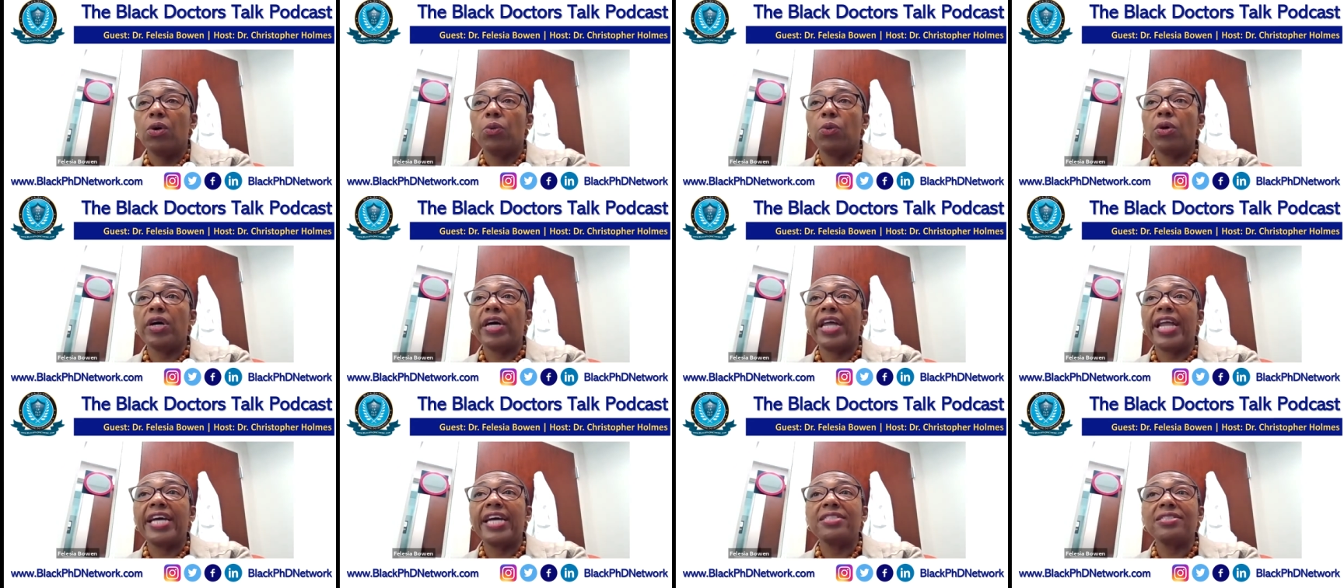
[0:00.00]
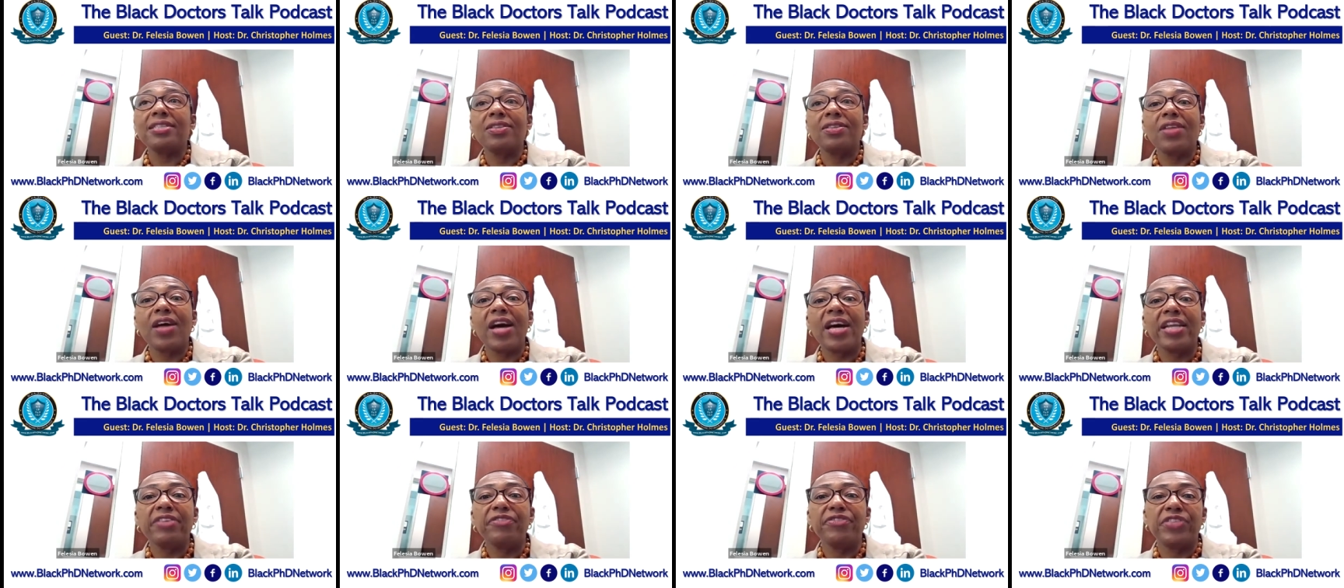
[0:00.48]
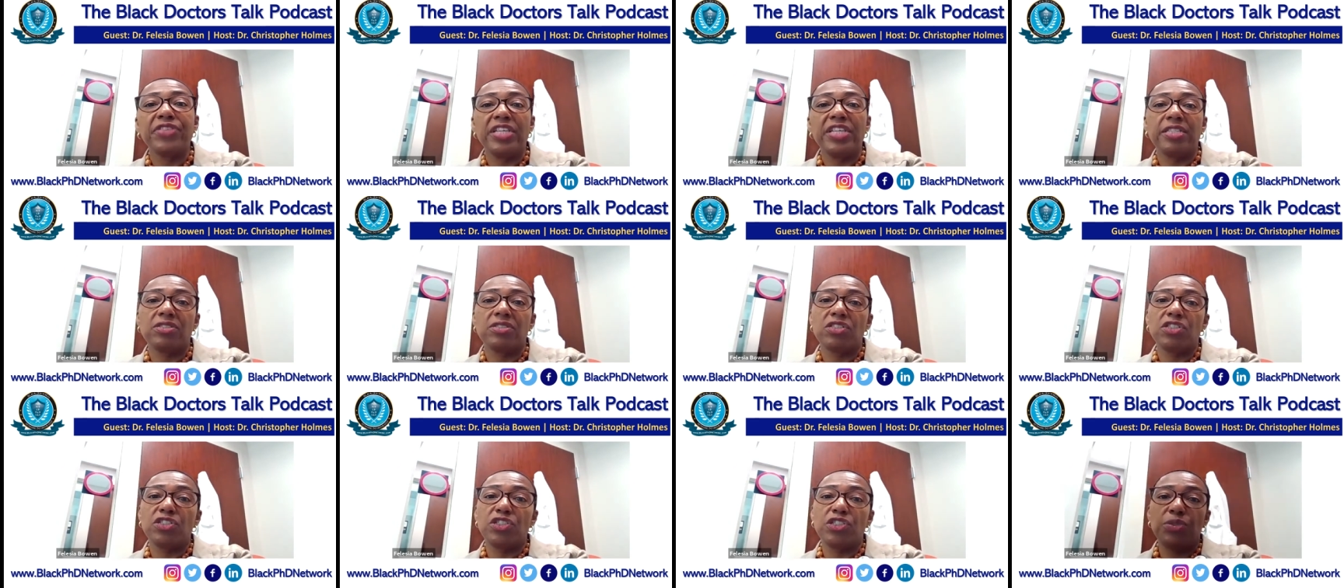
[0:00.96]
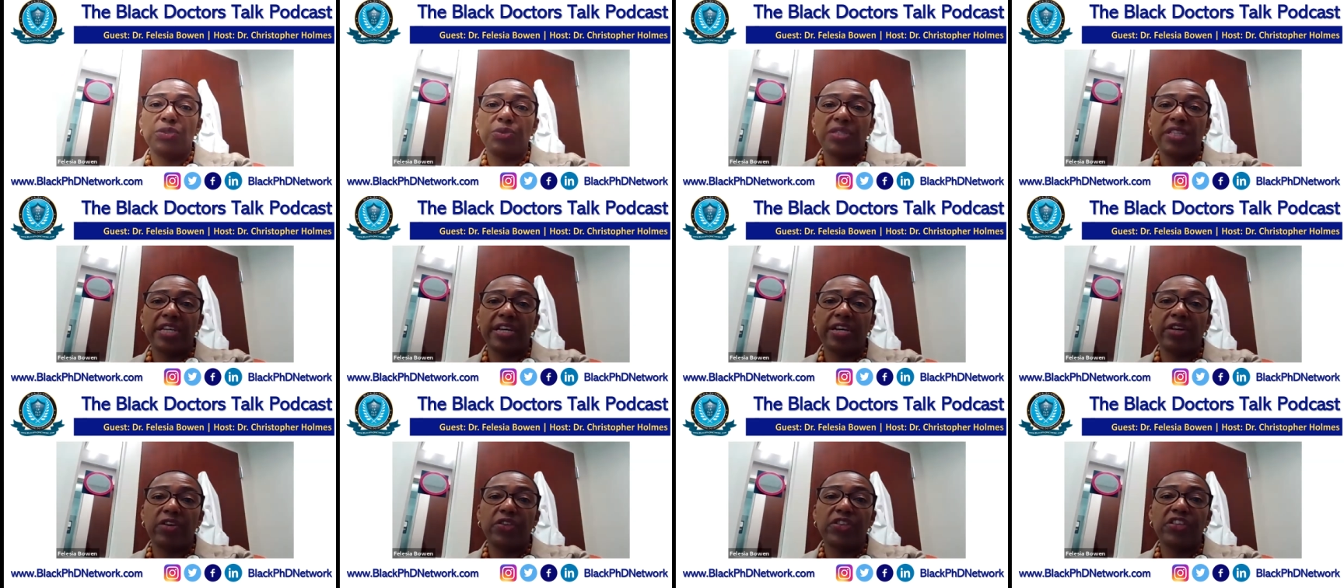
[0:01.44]
Well, it has a lot of things to do
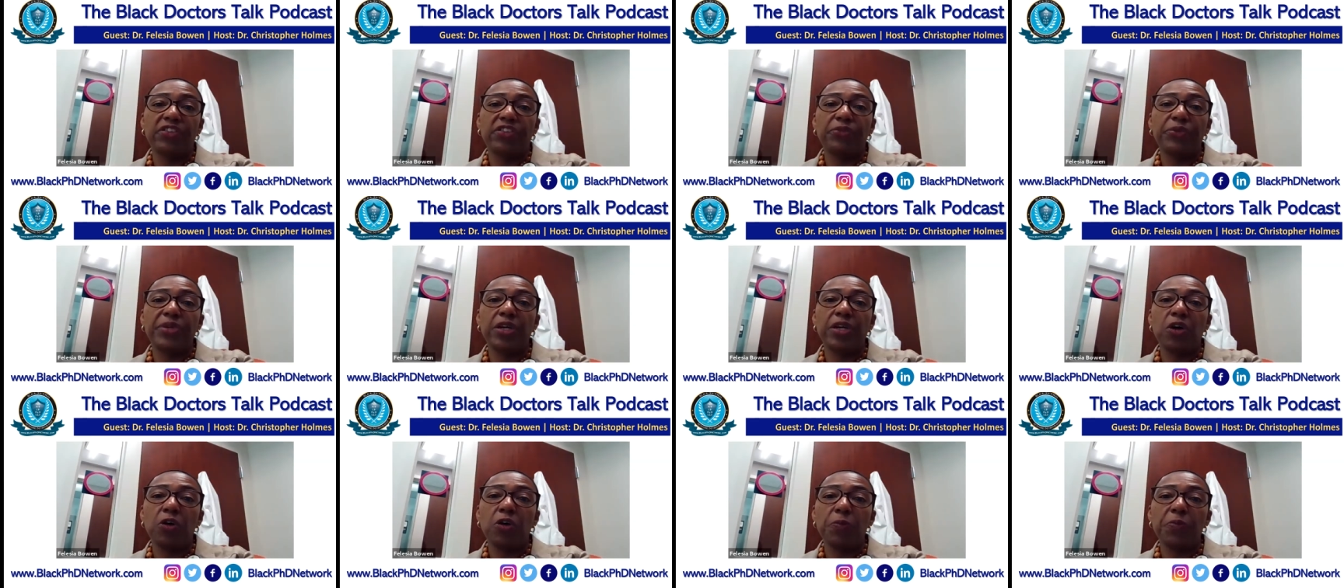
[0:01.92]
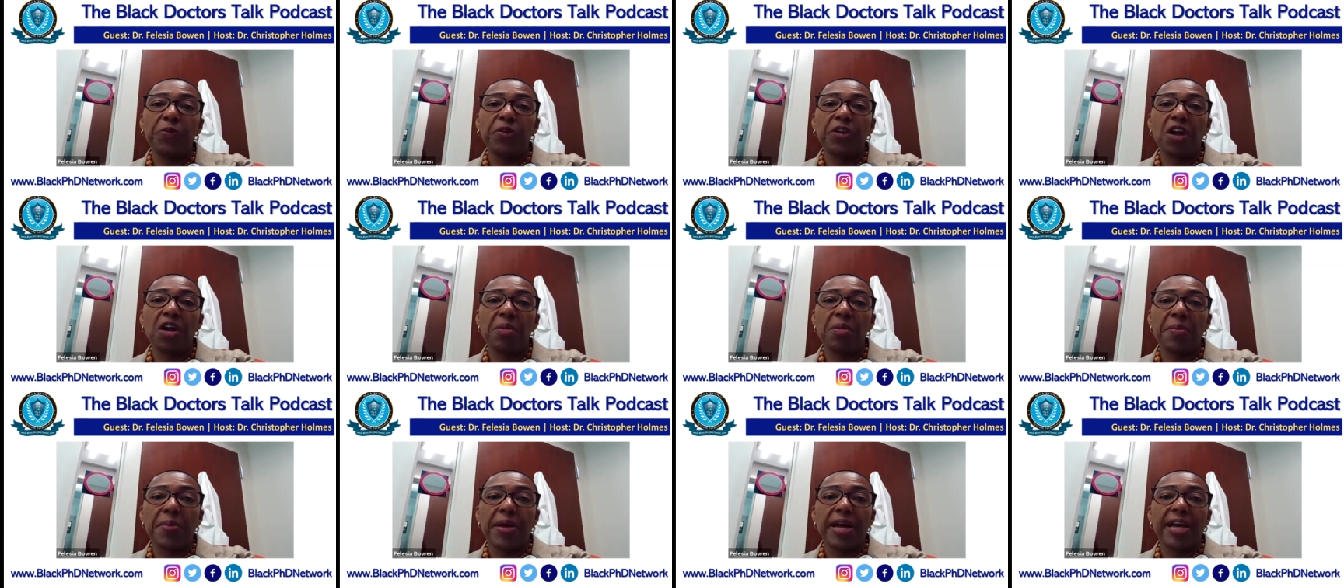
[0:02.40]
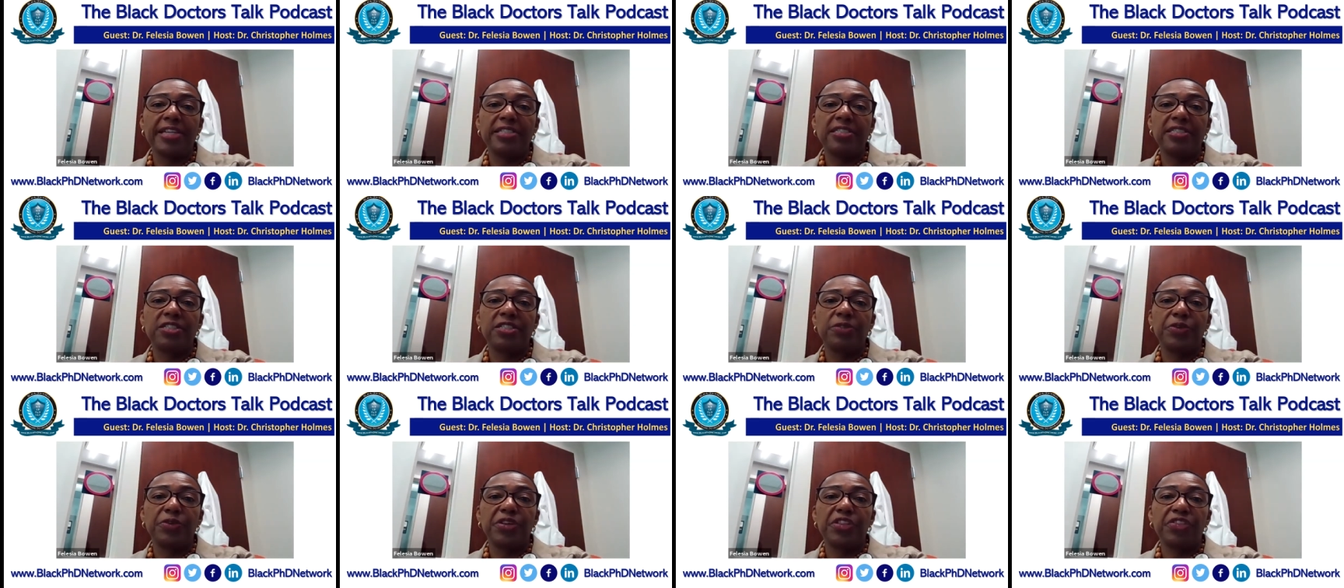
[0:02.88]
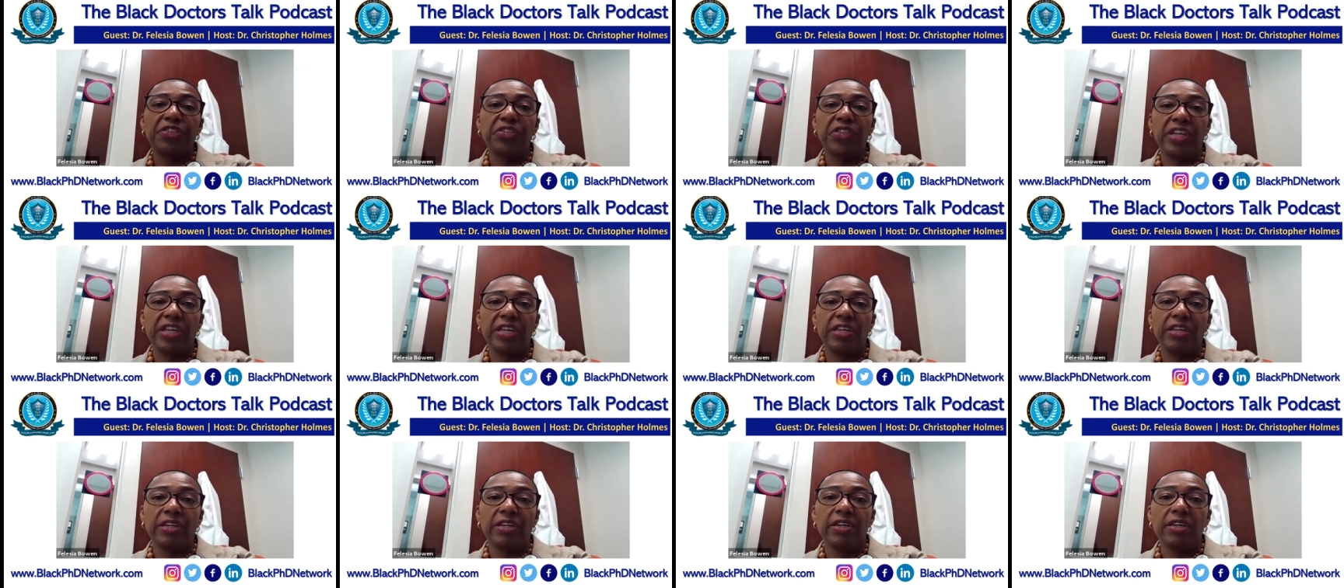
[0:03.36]
with health if we open our minds and we
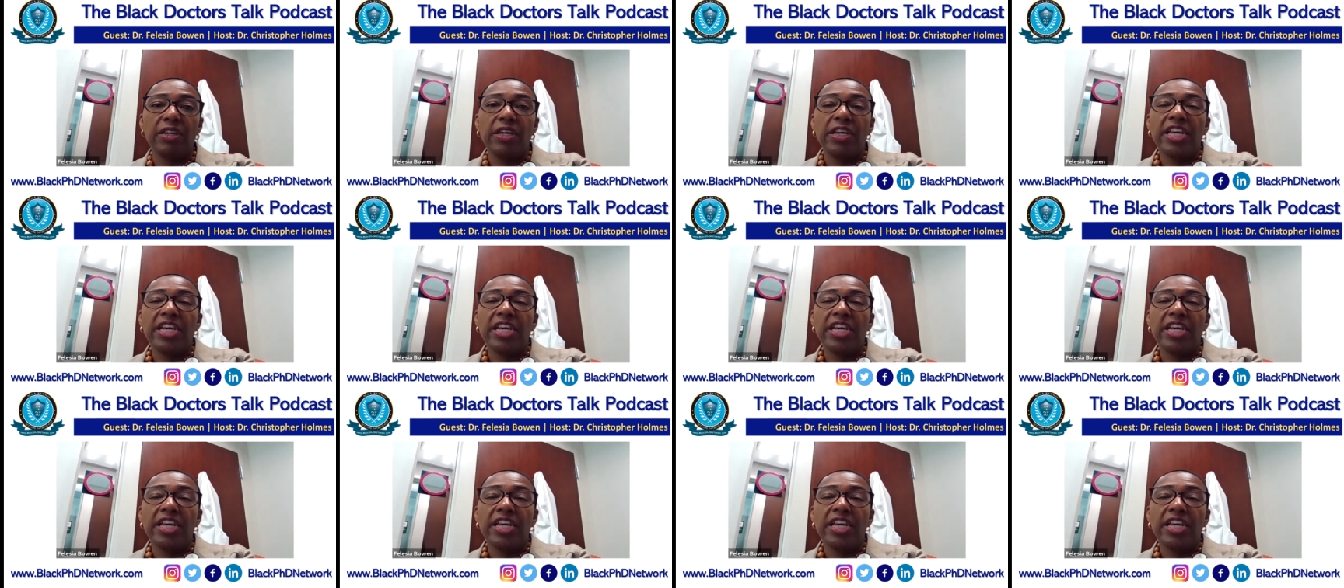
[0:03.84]
think.